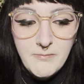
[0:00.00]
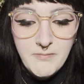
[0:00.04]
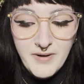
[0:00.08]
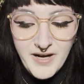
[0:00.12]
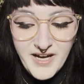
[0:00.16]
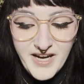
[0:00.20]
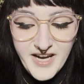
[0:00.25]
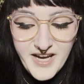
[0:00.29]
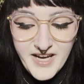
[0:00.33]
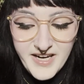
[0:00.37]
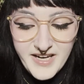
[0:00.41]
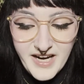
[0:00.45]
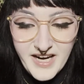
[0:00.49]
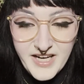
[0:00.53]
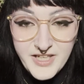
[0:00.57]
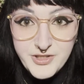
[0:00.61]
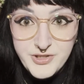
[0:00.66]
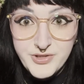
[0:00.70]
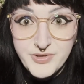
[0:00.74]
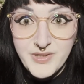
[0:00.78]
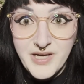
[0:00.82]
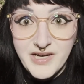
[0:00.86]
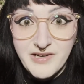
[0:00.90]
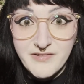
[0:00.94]
but I
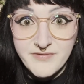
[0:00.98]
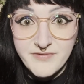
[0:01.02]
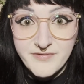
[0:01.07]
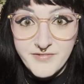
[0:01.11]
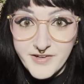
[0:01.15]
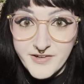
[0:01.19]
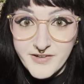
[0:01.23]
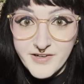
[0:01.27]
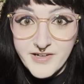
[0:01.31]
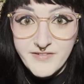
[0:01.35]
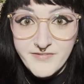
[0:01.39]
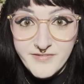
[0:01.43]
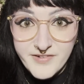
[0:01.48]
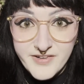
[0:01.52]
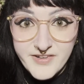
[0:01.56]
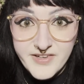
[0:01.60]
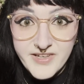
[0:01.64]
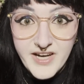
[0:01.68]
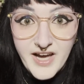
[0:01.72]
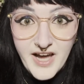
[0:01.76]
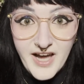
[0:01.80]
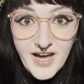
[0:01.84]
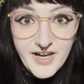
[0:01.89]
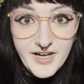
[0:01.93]
do have very
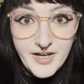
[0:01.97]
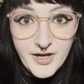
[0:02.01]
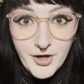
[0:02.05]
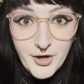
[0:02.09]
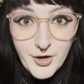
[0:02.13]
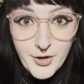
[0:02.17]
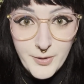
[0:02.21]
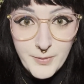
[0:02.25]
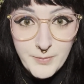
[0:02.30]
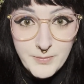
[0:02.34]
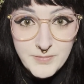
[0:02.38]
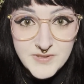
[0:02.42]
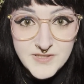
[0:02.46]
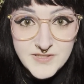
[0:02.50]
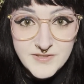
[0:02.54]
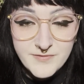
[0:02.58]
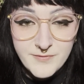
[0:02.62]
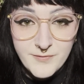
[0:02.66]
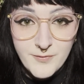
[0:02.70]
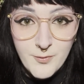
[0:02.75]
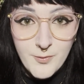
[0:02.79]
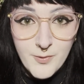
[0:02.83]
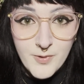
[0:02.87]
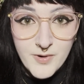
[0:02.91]
high hopes
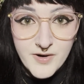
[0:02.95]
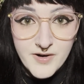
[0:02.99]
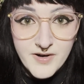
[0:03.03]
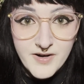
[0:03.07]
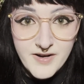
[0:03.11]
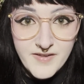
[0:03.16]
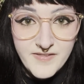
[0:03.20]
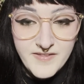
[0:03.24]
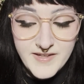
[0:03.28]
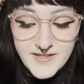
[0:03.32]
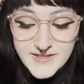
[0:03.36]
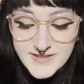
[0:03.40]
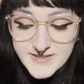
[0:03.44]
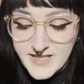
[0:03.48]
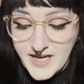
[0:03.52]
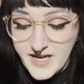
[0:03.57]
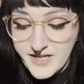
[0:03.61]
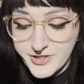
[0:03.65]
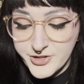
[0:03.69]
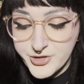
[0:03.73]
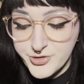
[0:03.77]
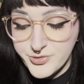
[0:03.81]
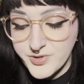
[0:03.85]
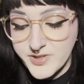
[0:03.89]
for this
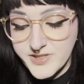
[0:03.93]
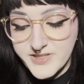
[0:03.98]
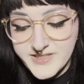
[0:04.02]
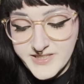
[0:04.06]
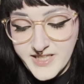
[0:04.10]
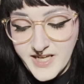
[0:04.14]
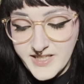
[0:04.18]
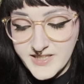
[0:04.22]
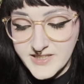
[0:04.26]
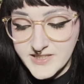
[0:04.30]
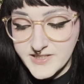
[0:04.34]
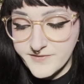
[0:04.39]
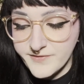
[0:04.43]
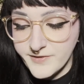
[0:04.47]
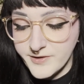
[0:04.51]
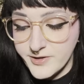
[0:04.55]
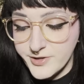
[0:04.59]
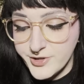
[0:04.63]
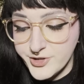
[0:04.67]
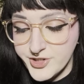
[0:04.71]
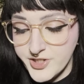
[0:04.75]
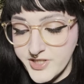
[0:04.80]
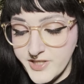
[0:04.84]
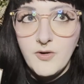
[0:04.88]
Extraintense
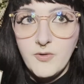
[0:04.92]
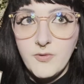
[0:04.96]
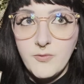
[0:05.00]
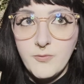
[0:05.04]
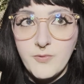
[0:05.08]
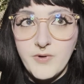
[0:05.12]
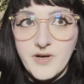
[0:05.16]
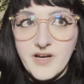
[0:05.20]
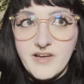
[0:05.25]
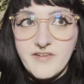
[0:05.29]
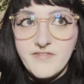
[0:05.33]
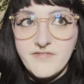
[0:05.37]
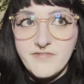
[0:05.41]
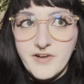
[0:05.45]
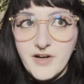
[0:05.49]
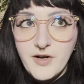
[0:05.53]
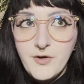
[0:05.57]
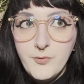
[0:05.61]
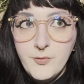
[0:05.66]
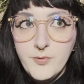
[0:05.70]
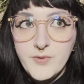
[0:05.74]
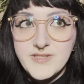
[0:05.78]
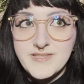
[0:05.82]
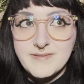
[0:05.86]
version. What I
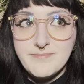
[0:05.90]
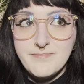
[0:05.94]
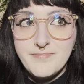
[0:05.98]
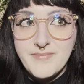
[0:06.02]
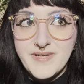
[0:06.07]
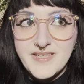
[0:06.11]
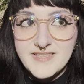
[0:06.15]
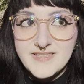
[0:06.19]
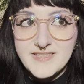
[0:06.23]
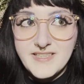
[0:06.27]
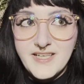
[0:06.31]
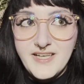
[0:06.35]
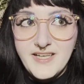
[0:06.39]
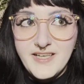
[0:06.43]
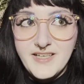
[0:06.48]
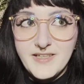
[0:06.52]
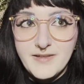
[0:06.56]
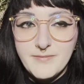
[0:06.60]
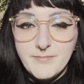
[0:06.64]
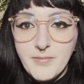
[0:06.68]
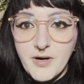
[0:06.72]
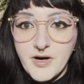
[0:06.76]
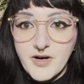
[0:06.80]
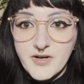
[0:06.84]
felt was missing
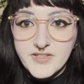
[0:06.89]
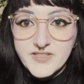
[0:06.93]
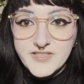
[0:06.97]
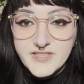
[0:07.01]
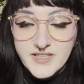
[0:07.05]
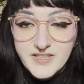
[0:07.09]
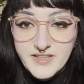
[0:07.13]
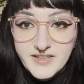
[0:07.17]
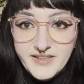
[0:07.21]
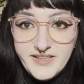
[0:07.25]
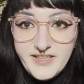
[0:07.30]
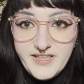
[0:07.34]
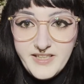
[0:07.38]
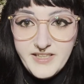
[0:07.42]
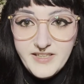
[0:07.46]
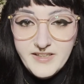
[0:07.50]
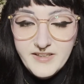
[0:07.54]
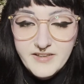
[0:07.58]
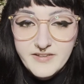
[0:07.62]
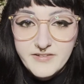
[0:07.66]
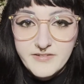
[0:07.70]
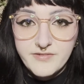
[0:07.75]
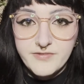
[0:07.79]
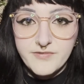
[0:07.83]
personally
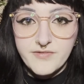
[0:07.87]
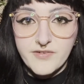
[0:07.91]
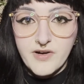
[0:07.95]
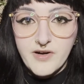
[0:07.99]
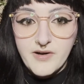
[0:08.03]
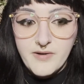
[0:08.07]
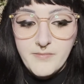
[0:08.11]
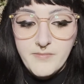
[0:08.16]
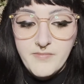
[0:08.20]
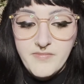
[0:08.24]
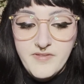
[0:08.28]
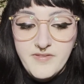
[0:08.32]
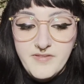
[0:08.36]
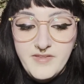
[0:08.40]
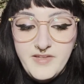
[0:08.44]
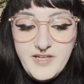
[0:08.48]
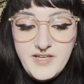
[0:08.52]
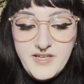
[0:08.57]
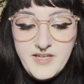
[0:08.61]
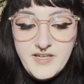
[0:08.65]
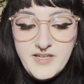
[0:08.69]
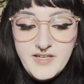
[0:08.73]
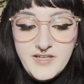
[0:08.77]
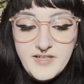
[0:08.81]
from
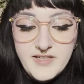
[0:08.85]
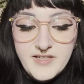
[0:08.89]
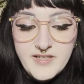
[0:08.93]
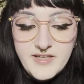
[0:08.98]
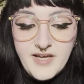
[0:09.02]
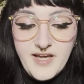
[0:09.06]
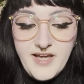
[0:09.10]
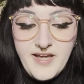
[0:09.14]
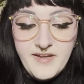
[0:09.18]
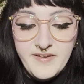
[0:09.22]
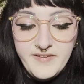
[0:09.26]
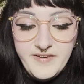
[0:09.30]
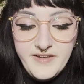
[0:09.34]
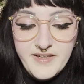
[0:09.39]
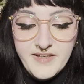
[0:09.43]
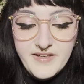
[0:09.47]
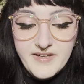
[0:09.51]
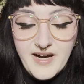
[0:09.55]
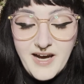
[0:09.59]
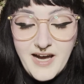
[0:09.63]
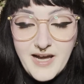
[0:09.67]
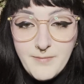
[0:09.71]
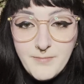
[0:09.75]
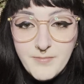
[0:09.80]
the Alien
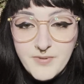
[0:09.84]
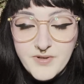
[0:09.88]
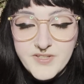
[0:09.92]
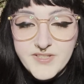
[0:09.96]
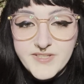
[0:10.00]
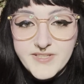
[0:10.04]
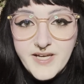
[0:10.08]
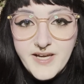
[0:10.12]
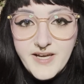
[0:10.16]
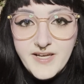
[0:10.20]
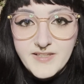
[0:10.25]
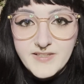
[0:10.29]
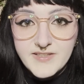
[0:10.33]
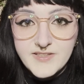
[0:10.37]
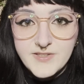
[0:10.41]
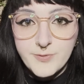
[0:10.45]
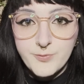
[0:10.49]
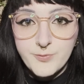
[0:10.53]
Hypersense